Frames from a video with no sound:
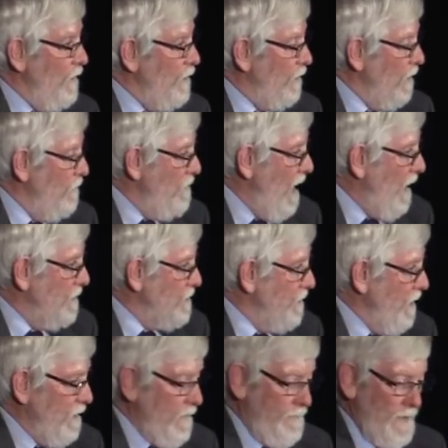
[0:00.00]
You can
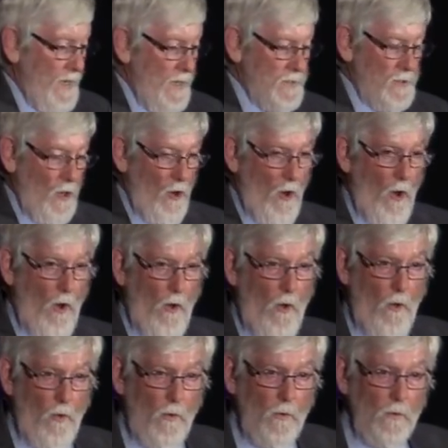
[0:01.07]
imagine that if it has a
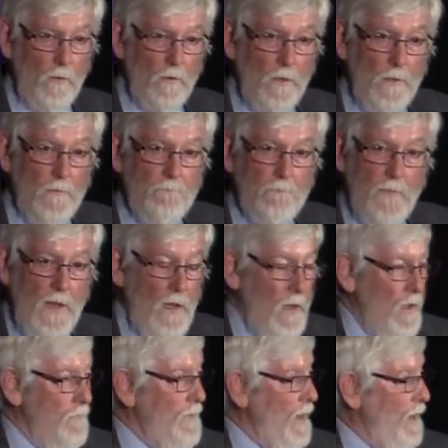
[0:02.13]
hole,
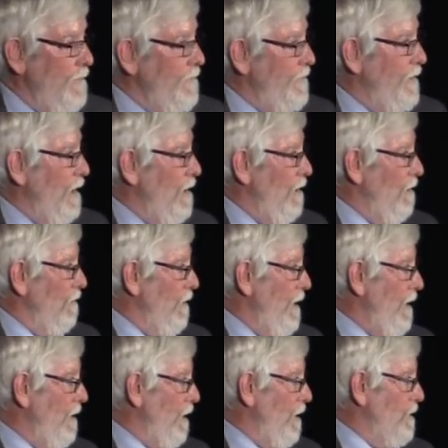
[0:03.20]
then the
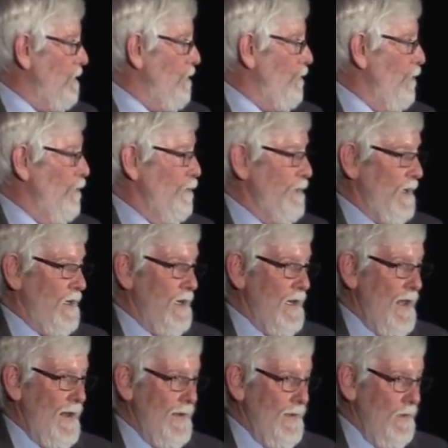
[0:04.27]
leakage through the
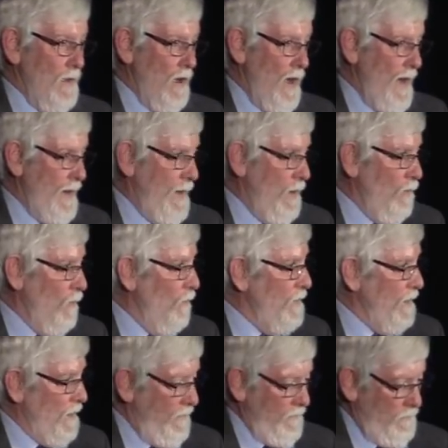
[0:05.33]
clay liner will
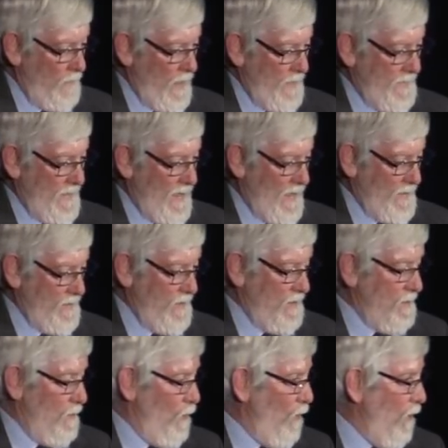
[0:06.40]
be given by
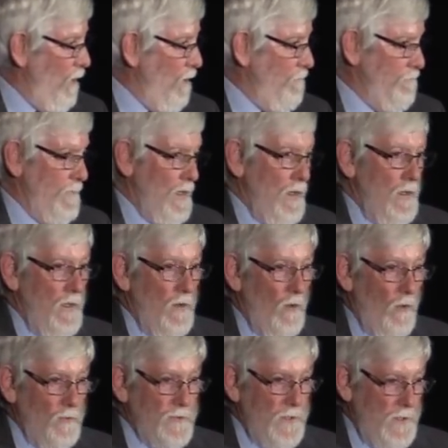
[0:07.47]
Darcy's law.
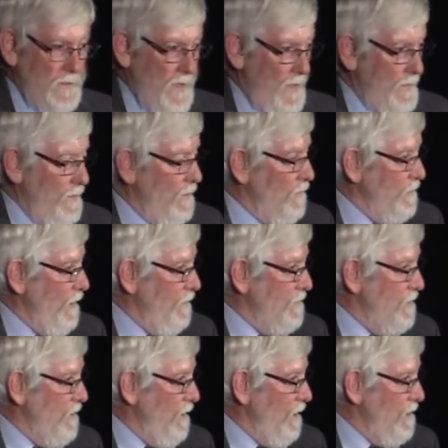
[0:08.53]
All geotechnical
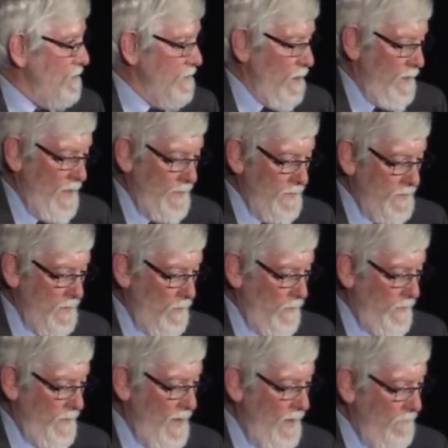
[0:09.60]
engineers know how to deal
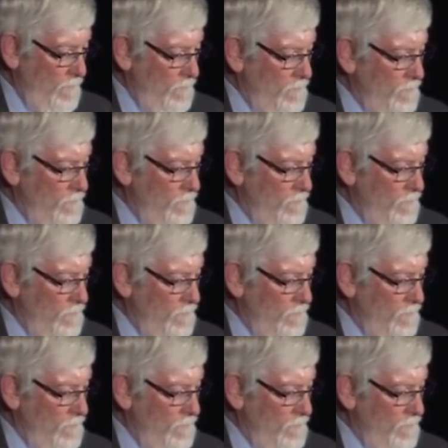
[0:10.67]
with that.